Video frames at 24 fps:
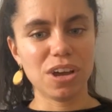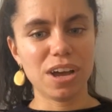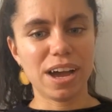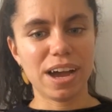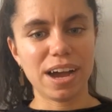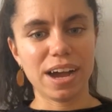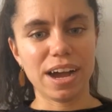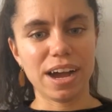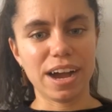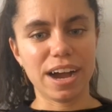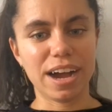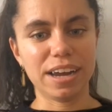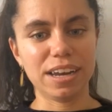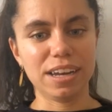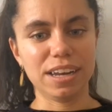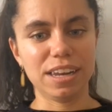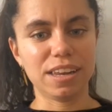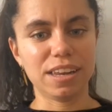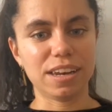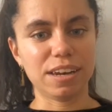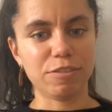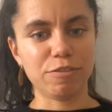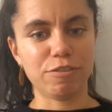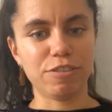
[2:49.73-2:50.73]
uh, I
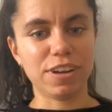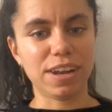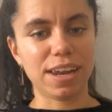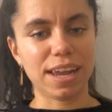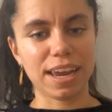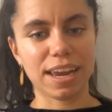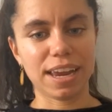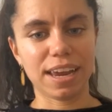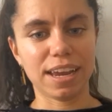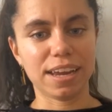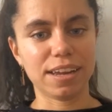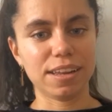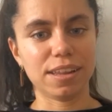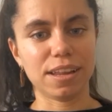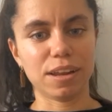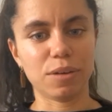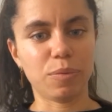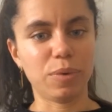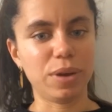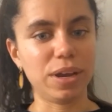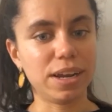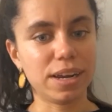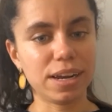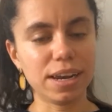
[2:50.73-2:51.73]
didn't feel like
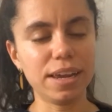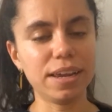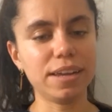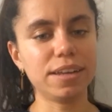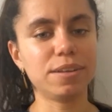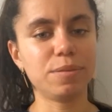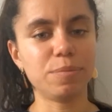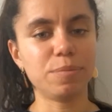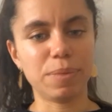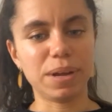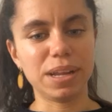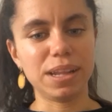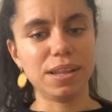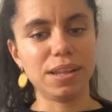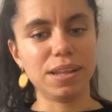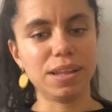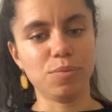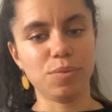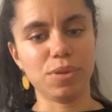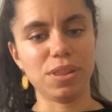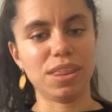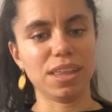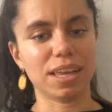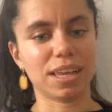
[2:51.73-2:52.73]
that we clicked but
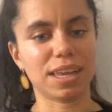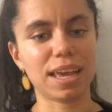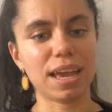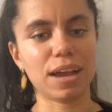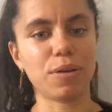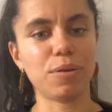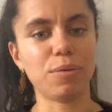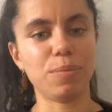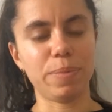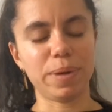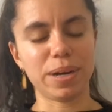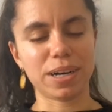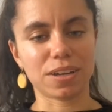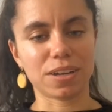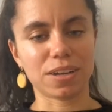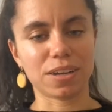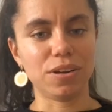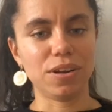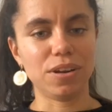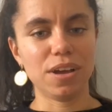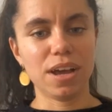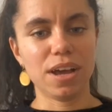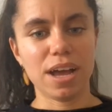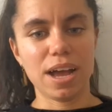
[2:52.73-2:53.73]
with the second person
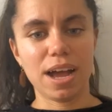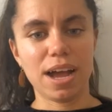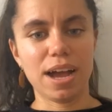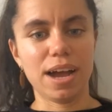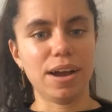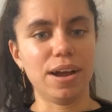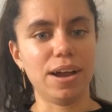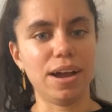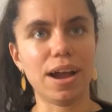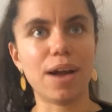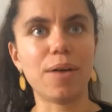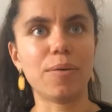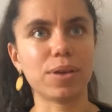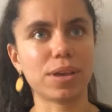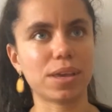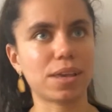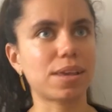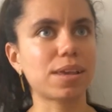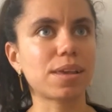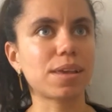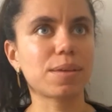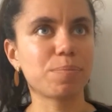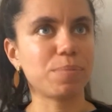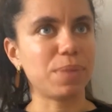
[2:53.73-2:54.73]
I, I
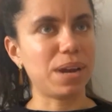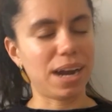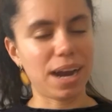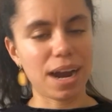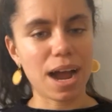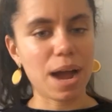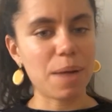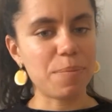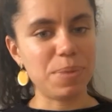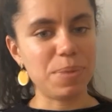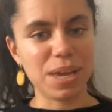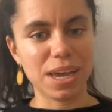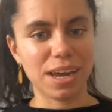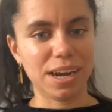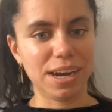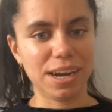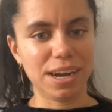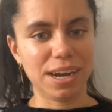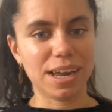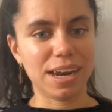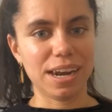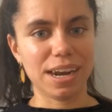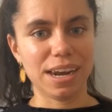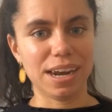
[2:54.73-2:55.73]
was very happy
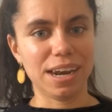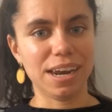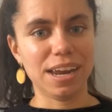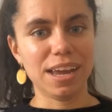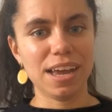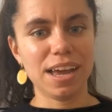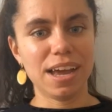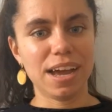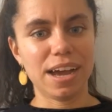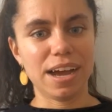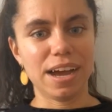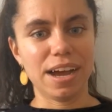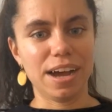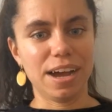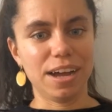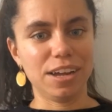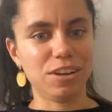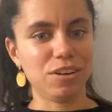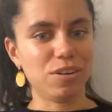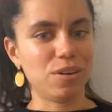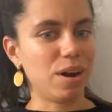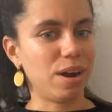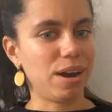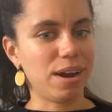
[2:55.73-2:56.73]
and, and uh,
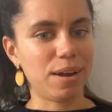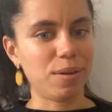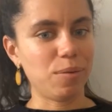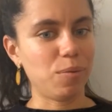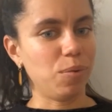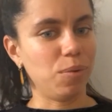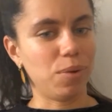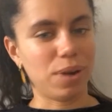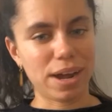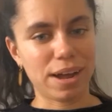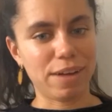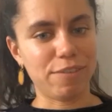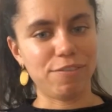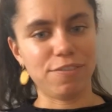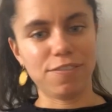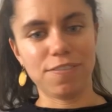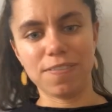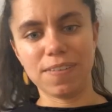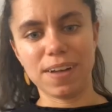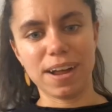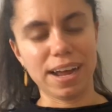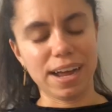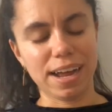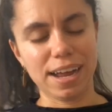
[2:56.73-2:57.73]
you know I, I would have
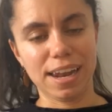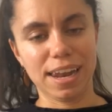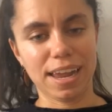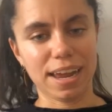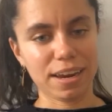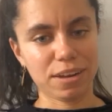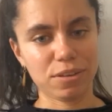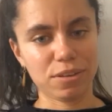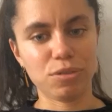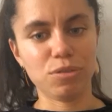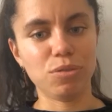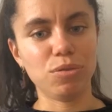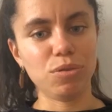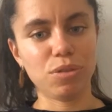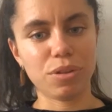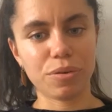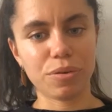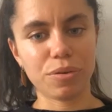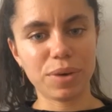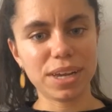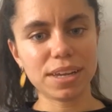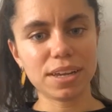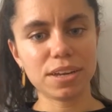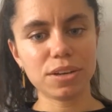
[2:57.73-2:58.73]
uh, liked to do the
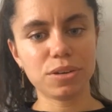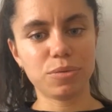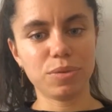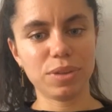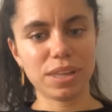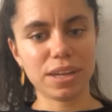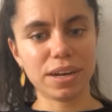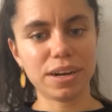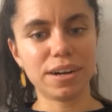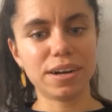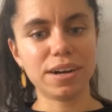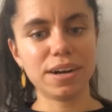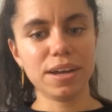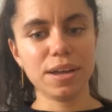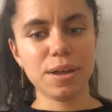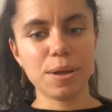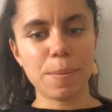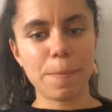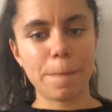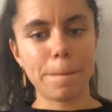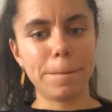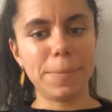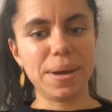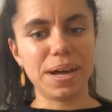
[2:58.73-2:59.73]
research with her
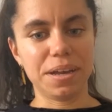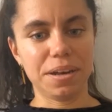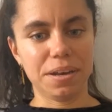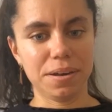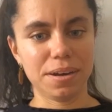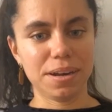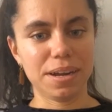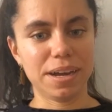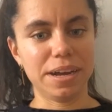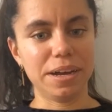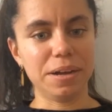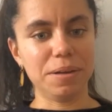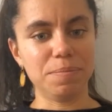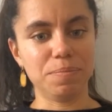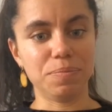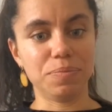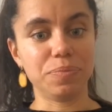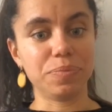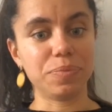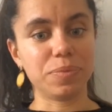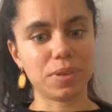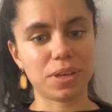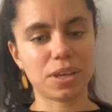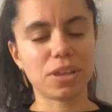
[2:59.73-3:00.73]
but
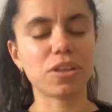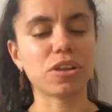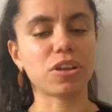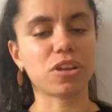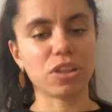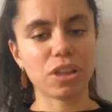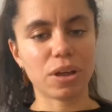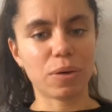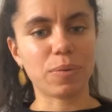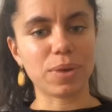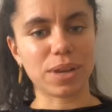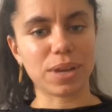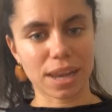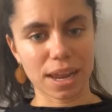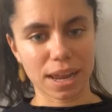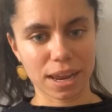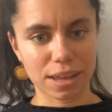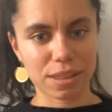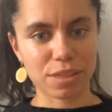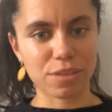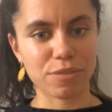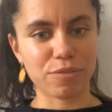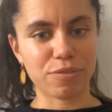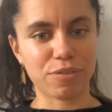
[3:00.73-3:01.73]
um, so, so that was
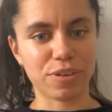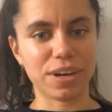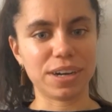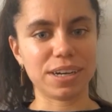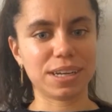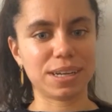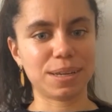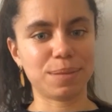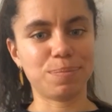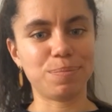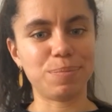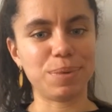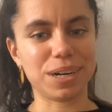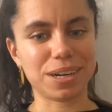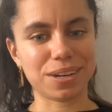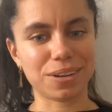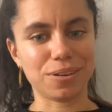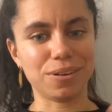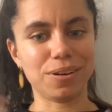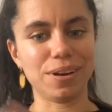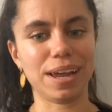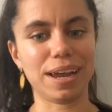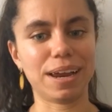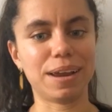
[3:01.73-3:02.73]
like the first
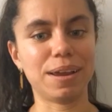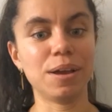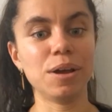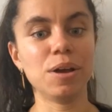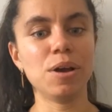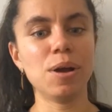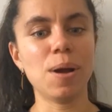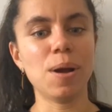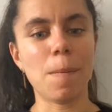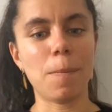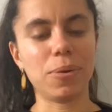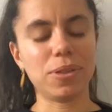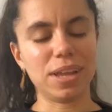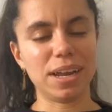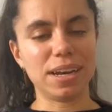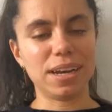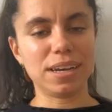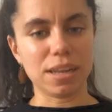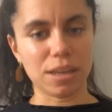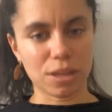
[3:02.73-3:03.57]
person like potential